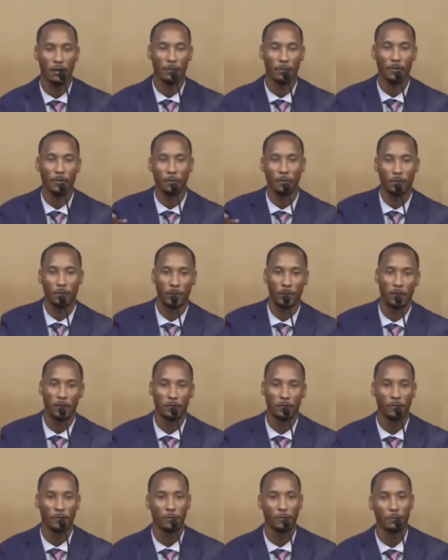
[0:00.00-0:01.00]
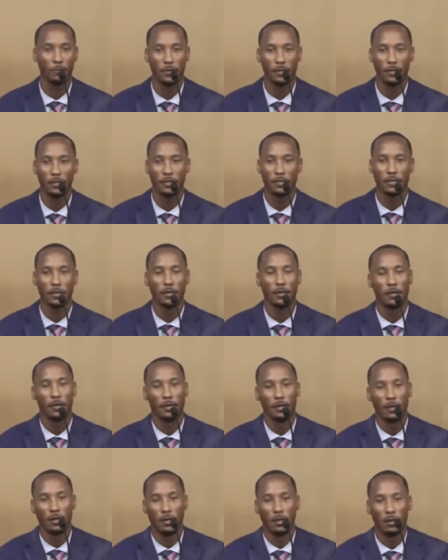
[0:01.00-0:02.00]
be where my living room is,
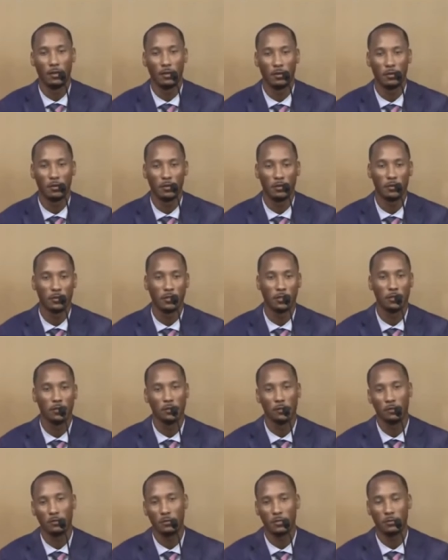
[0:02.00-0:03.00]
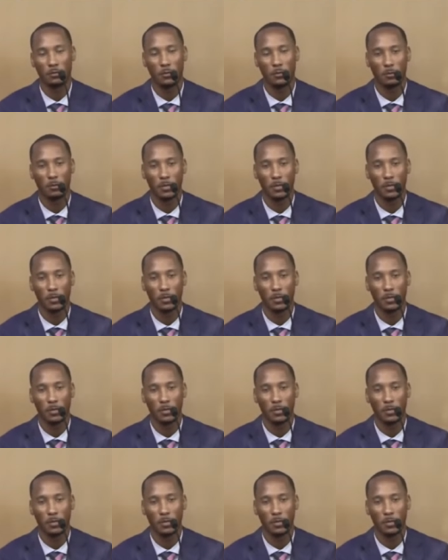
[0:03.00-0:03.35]
and she goes to my